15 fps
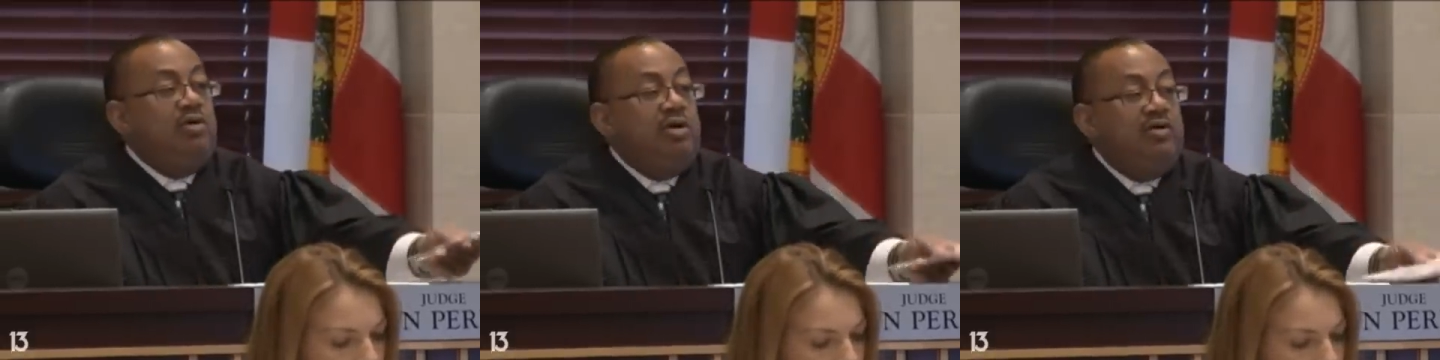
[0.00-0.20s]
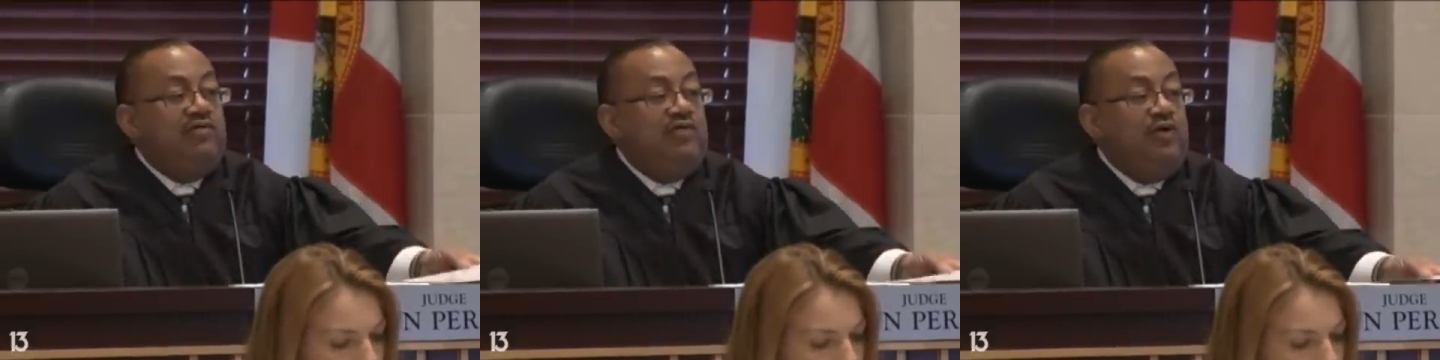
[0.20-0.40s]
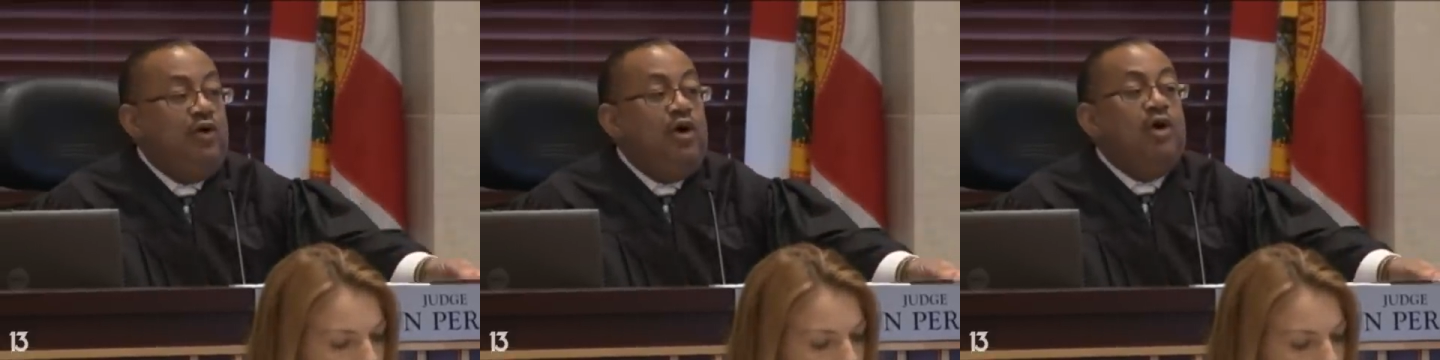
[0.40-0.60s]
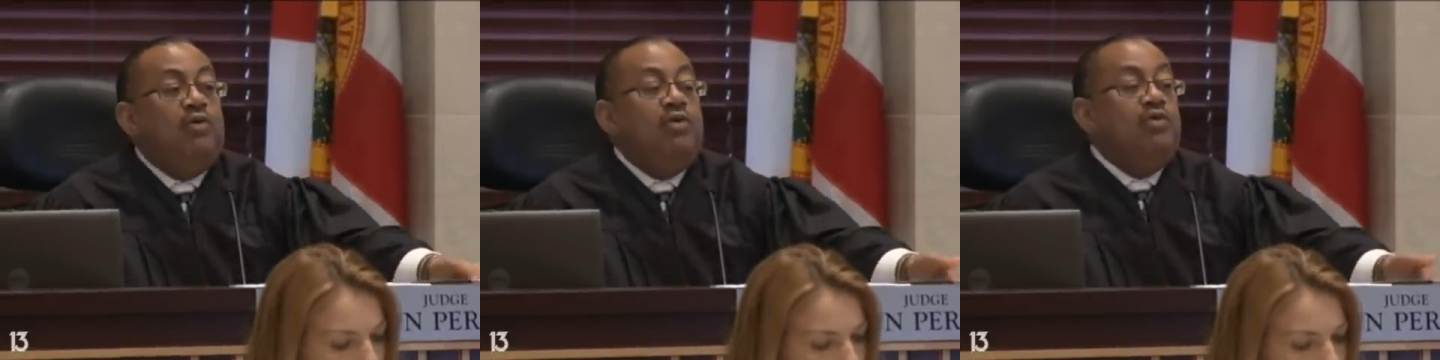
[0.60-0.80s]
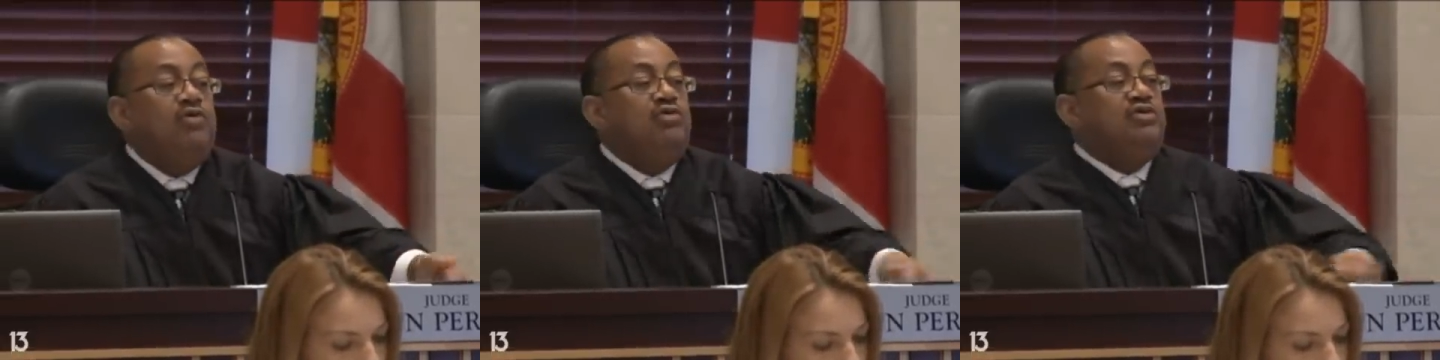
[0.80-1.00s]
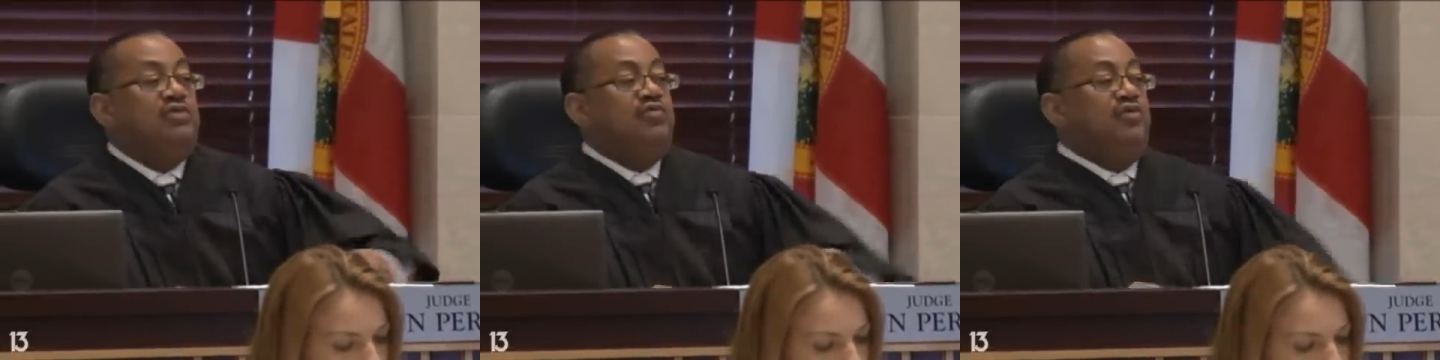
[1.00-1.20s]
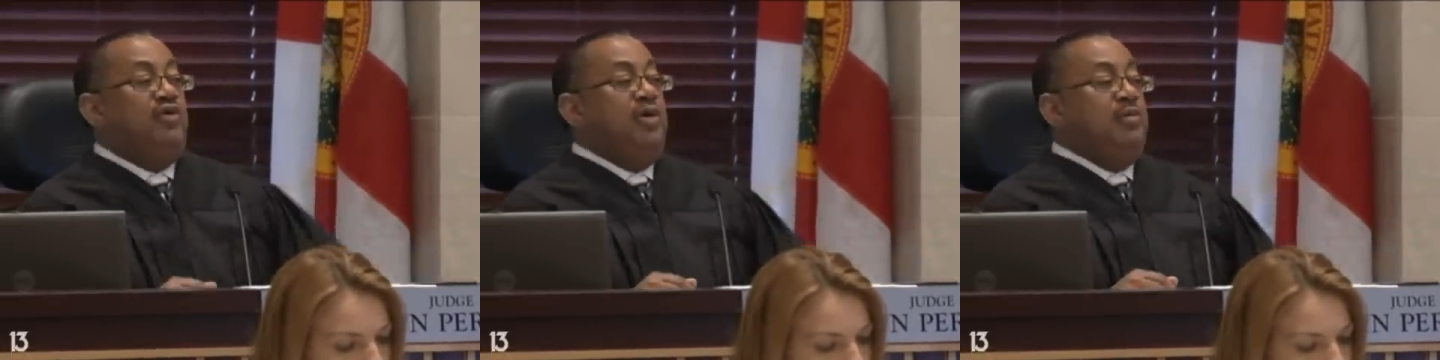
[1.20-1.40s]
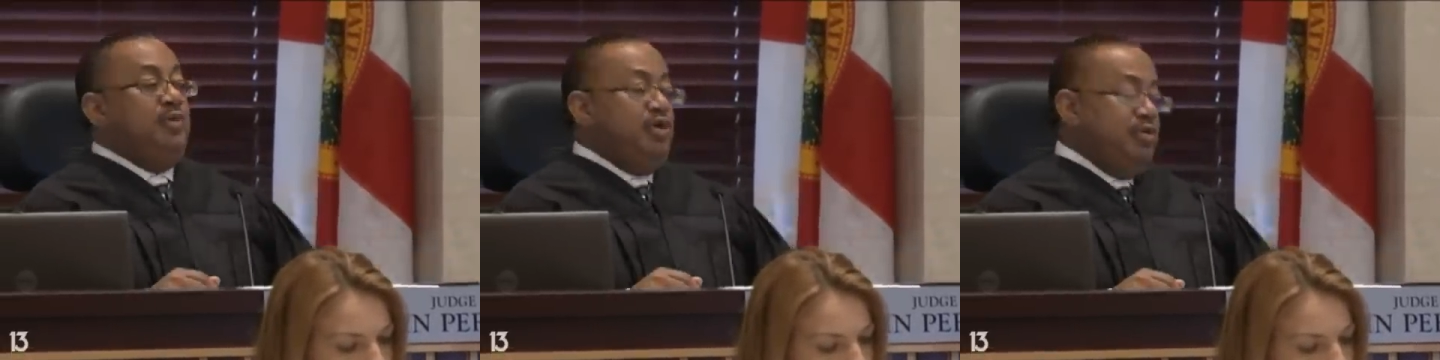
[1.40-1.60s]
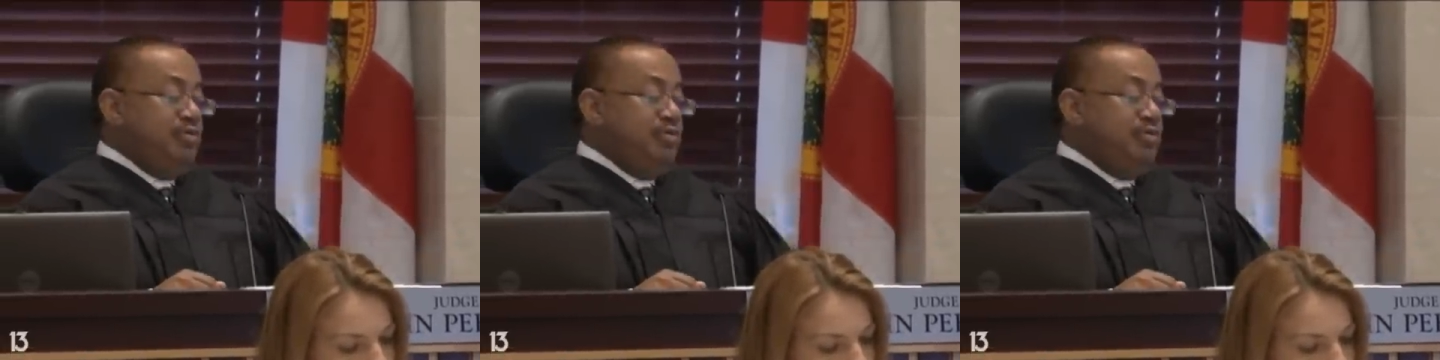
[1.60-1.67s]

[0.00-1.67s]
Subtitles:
of the Florida Rules of Criminal